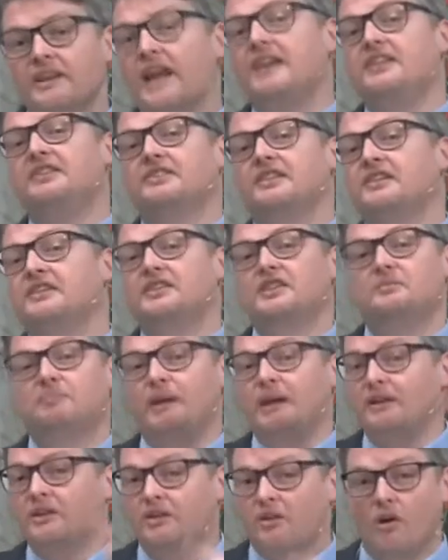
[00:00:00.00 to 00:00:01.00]
nation's
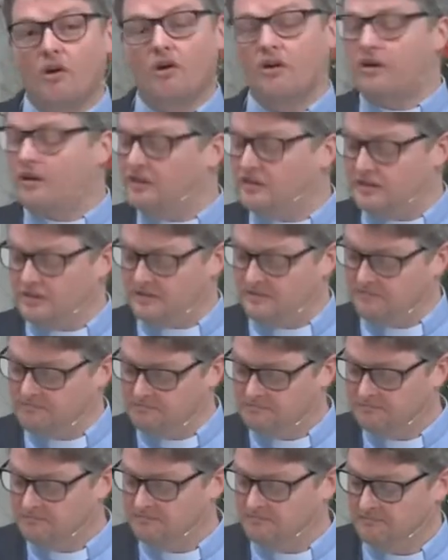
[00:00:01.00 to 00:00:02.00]
been conquered.
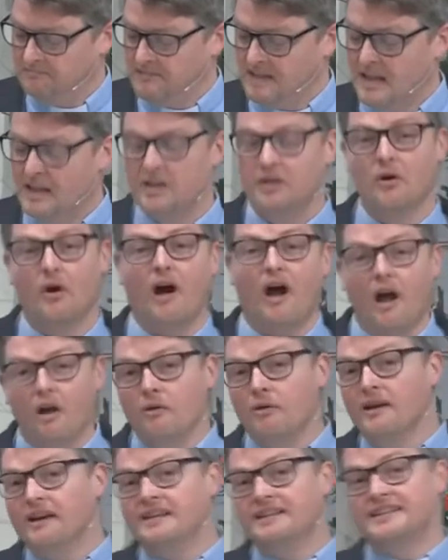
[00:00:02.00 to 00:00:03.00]
Your
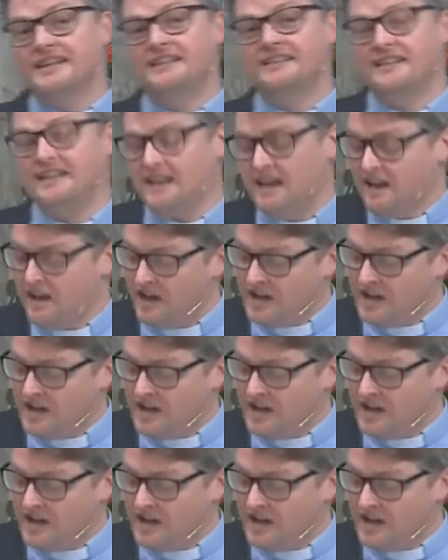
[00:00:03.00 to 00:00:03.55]
holy city